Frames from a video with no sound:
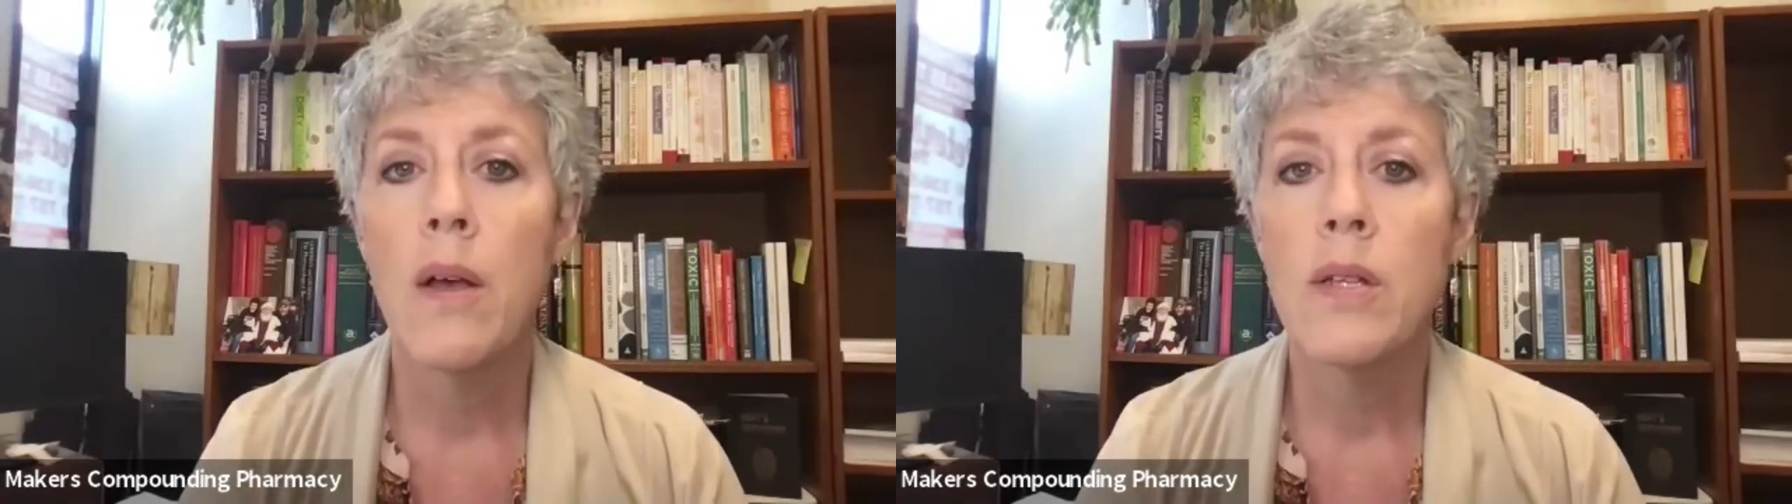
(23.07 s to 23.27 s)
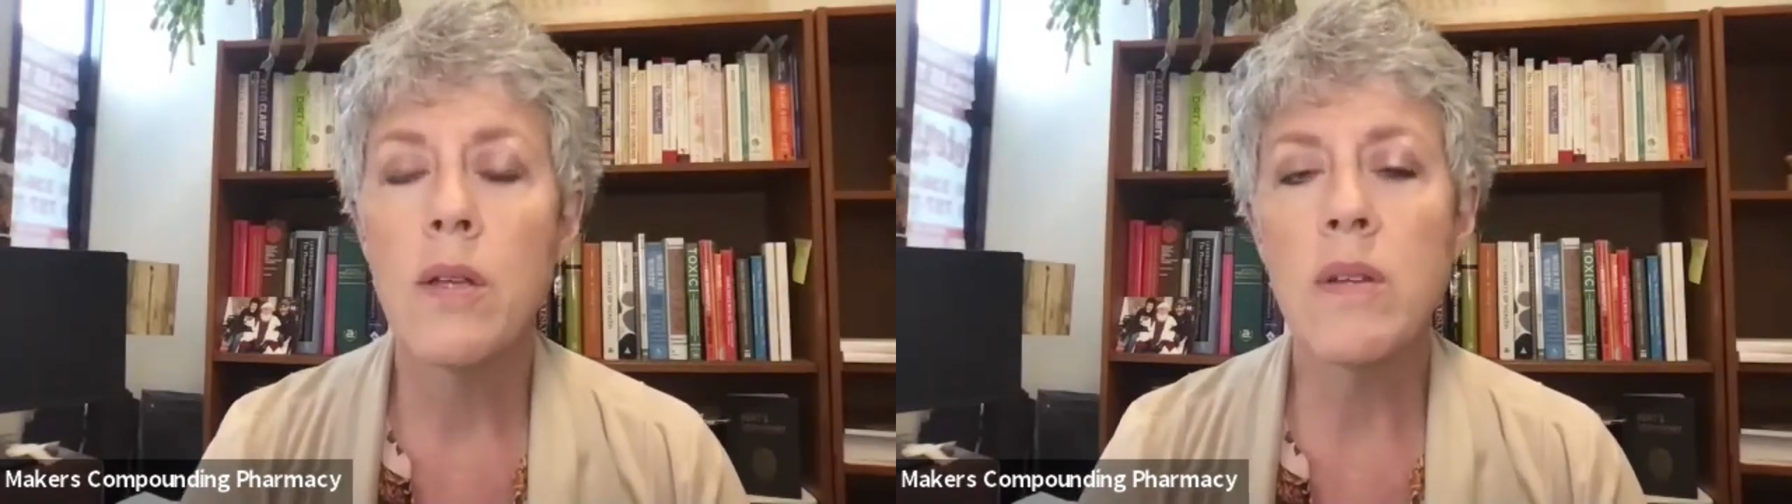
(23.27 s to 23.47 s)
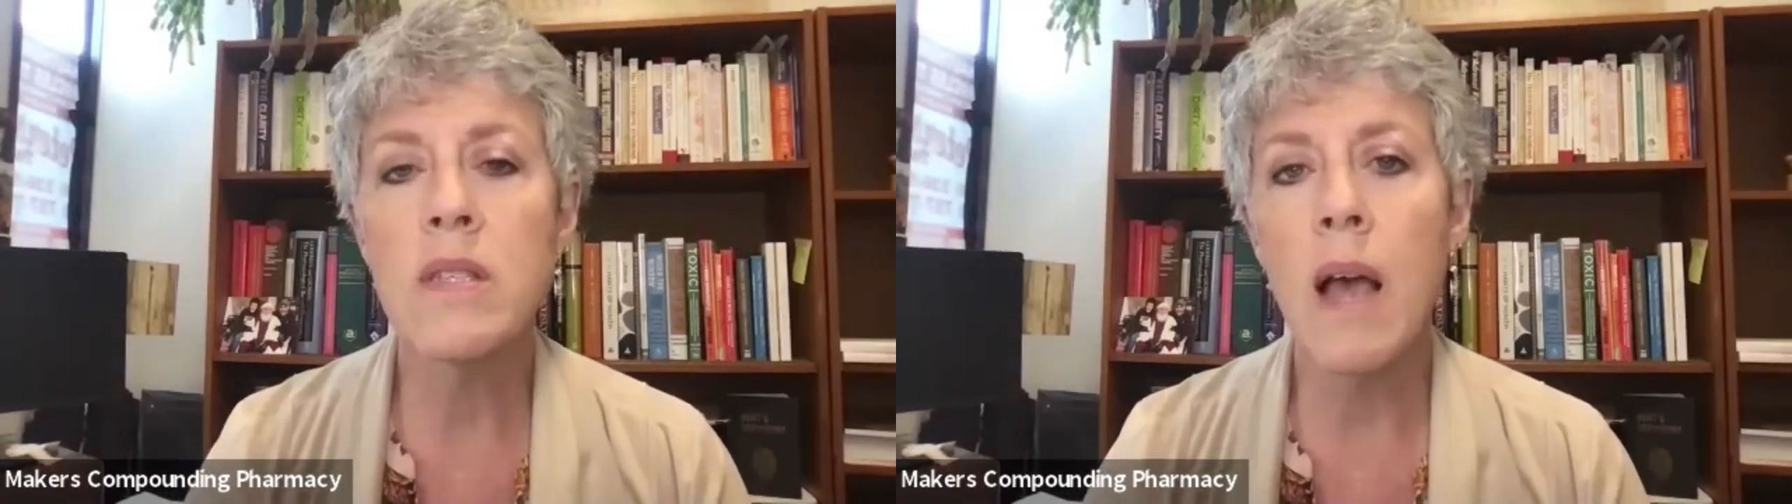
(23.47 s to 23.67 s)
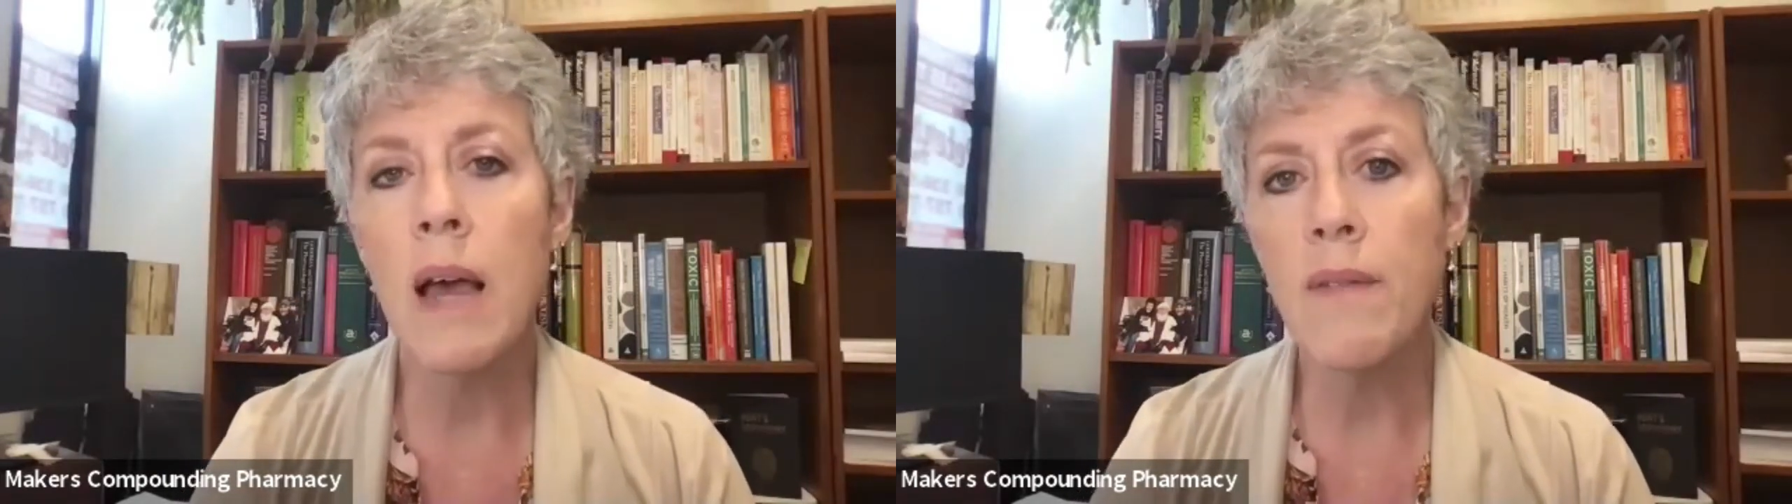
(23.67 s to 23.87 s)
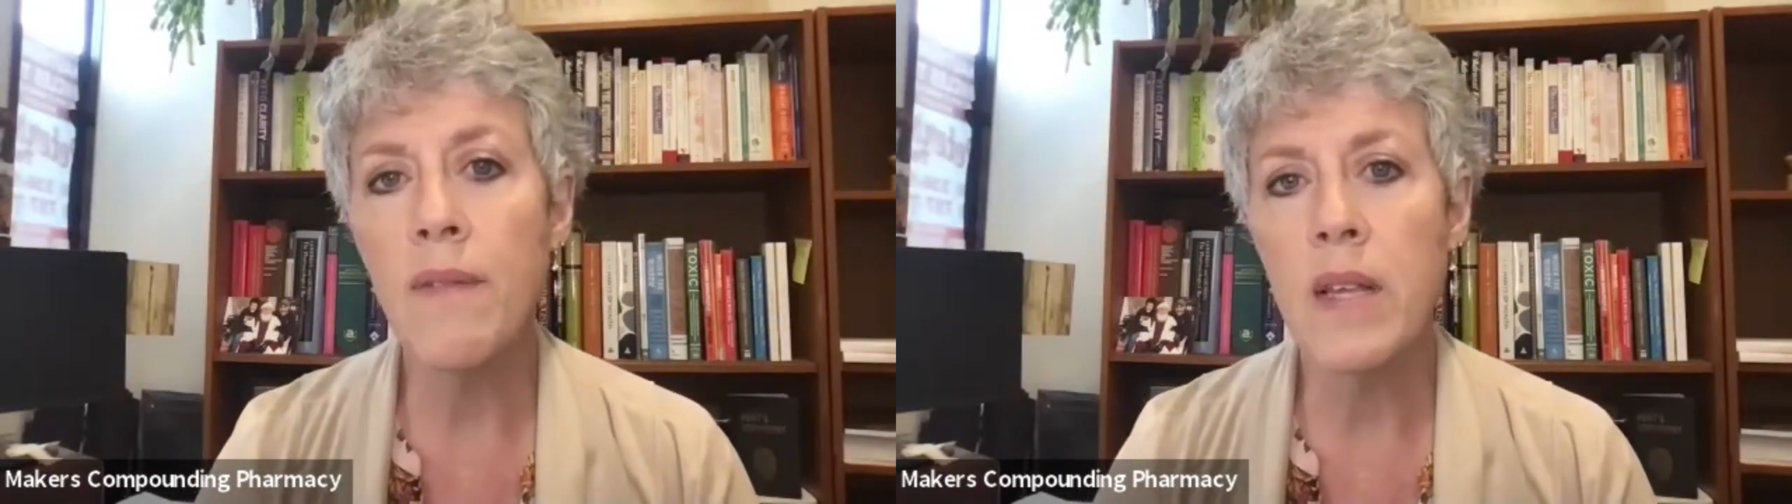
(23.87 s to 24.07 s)
So it's
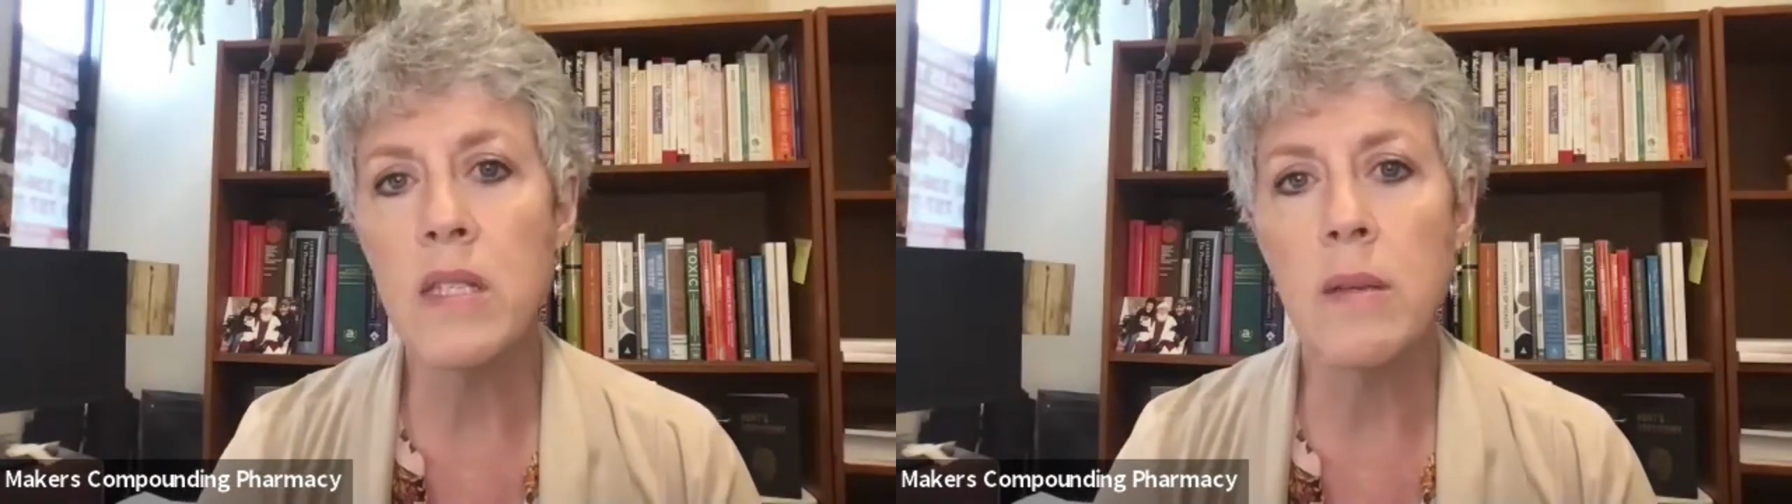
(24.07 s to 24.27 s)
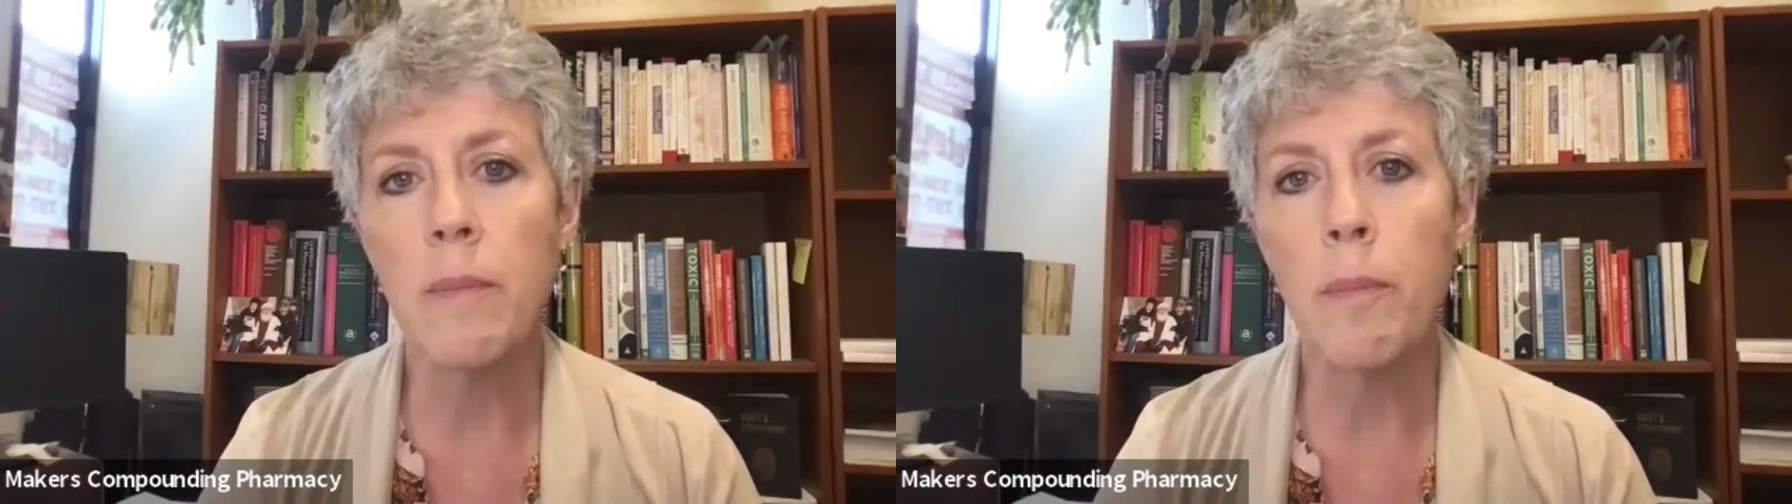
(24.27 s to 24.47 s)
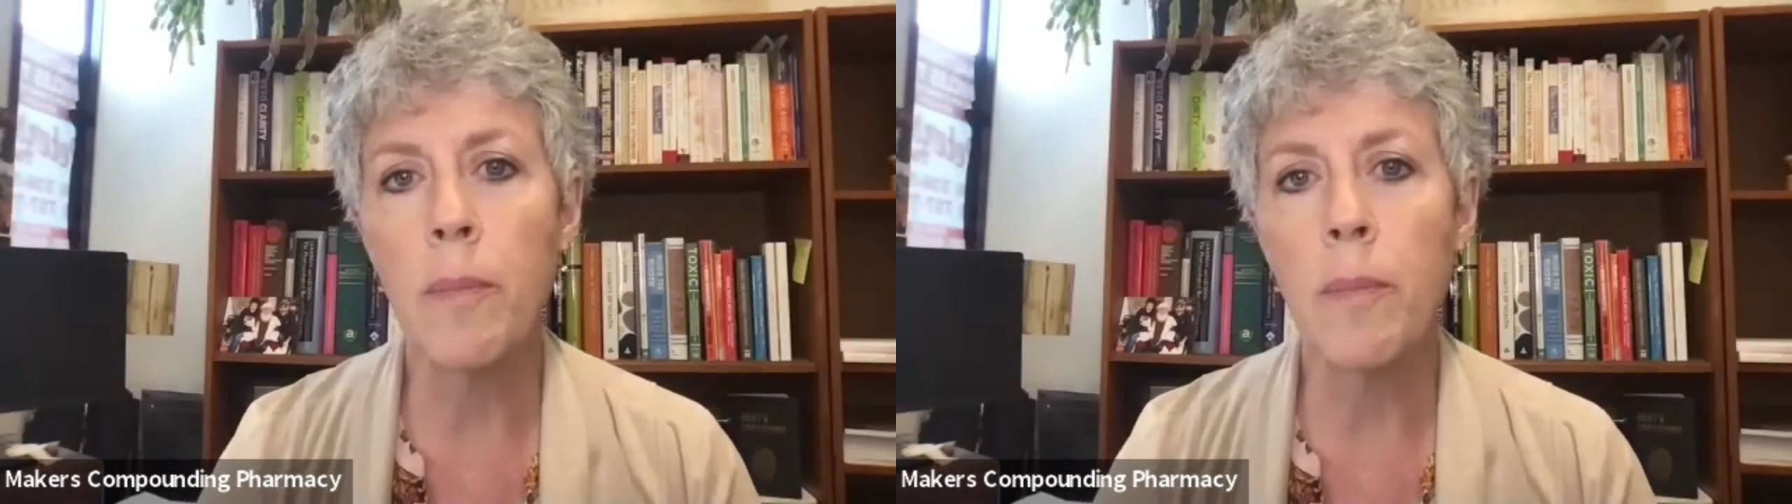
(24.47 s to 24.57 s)
kind of this